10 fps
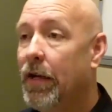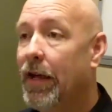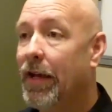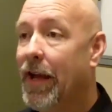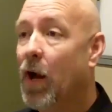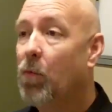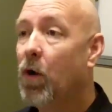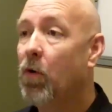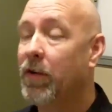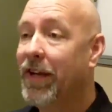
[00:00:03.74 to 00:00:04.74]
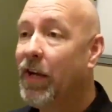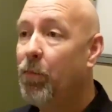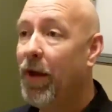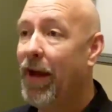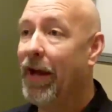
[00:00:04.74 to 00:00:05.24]
In elbow and knee
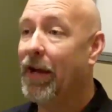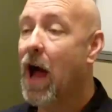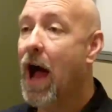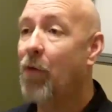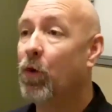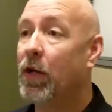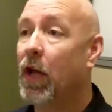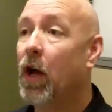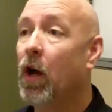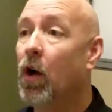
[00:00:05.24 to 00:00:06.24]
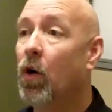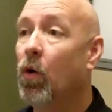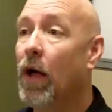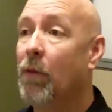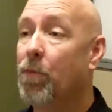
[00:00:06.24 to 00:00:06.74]
pain, I would
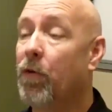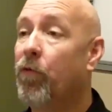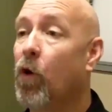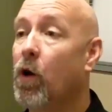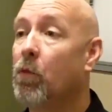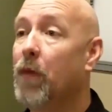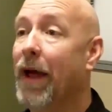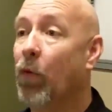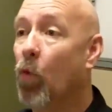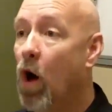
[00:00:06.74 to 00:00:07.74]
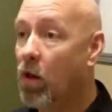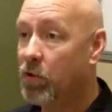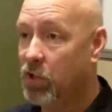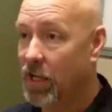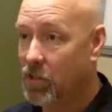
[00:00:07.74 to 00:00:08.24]
go and perform a wall
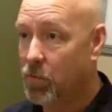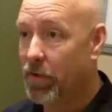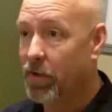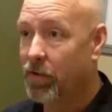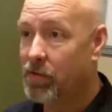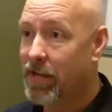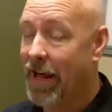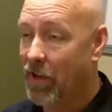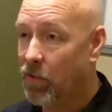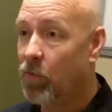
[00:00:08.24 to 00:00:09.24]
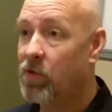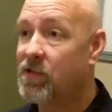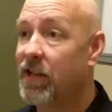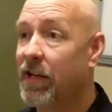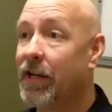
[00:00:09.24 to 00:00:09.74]
adjustment, standing or
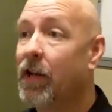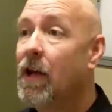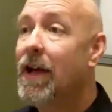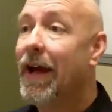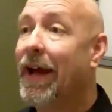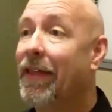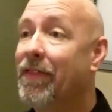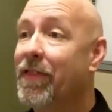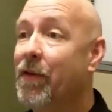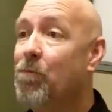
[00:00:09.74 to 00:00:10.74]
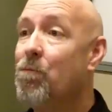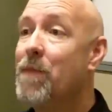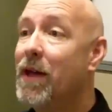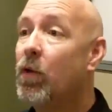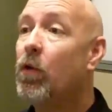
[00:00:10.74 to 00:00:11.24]
seated, in the
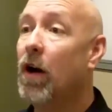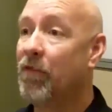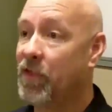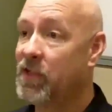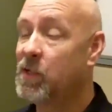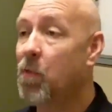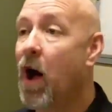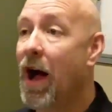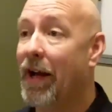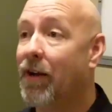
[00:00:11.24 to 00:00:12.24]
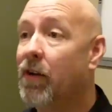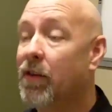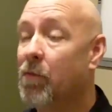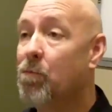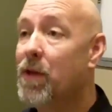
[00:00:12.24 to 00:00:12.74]
middle of the spine.
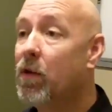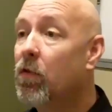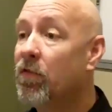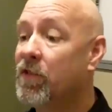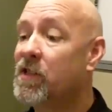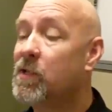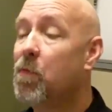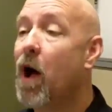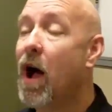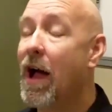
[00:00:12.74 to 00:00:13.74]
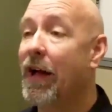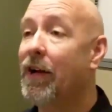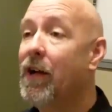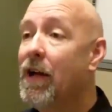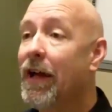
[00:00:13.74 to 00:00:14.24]
The middle of the
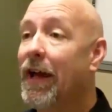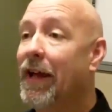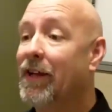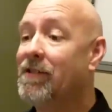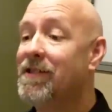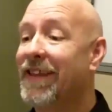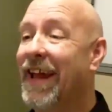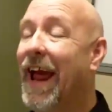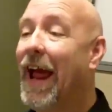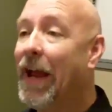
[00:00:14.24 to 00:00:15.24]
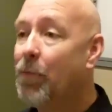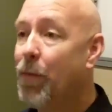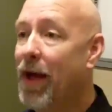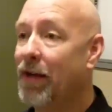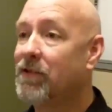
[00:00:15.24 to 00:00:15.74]
spine is the
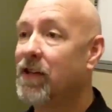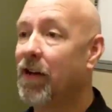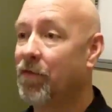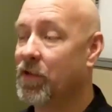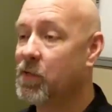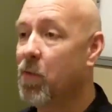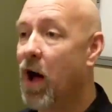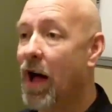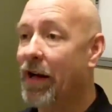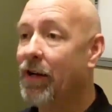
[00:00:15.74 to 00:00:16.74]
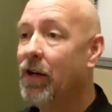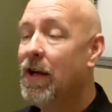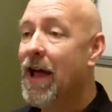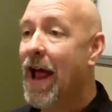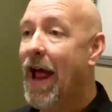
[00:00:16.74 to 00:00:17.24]
apex of the spine,
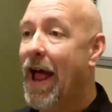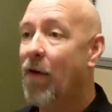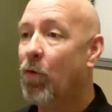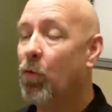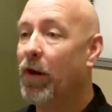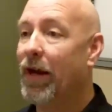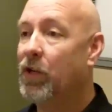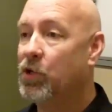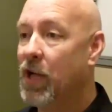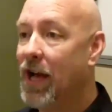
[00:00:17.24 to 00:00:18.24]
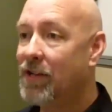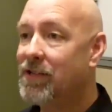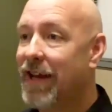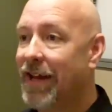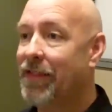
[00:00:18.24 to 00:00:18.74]
and when we
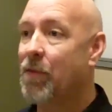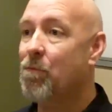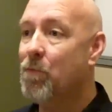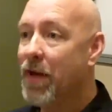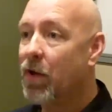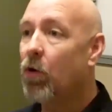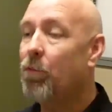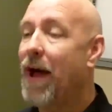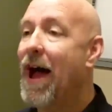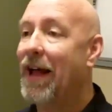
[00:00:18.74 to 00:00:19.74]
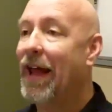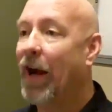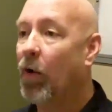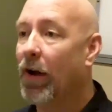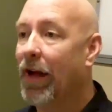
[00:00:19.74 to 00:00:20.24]
adjust in the middle back
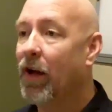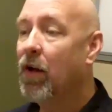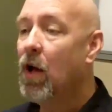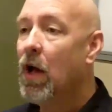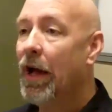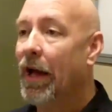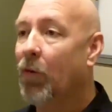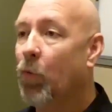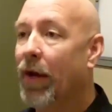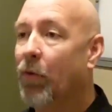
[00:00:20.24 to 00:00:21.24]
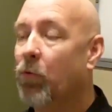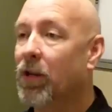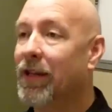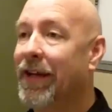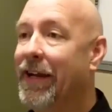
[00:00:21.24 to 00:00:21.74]
area, we
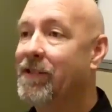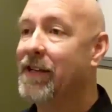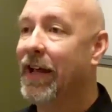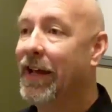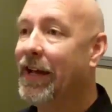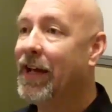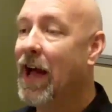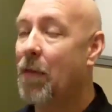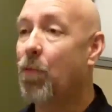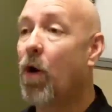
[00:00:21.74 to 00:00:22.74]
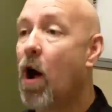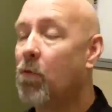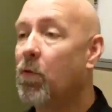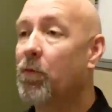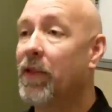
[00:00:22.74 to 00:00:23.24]
release any kind of
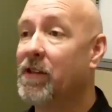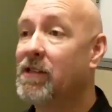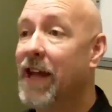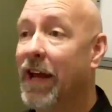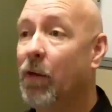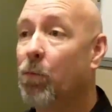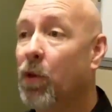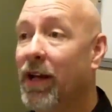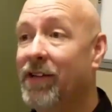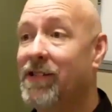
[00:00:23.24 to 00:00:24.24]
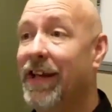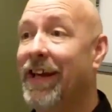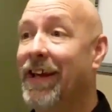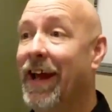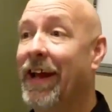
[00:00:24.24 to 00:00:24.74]
problem that's taking place
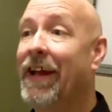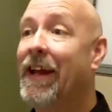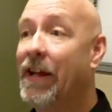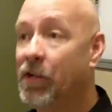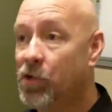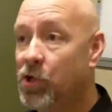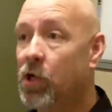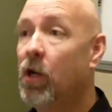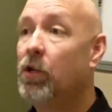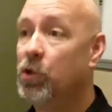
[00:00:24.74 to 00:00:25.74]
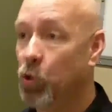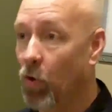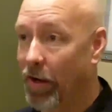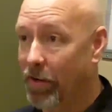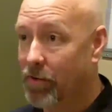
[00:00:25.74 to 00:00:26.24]
in a hinge
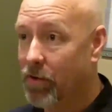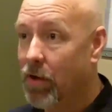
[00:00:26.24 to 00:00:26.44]
joint.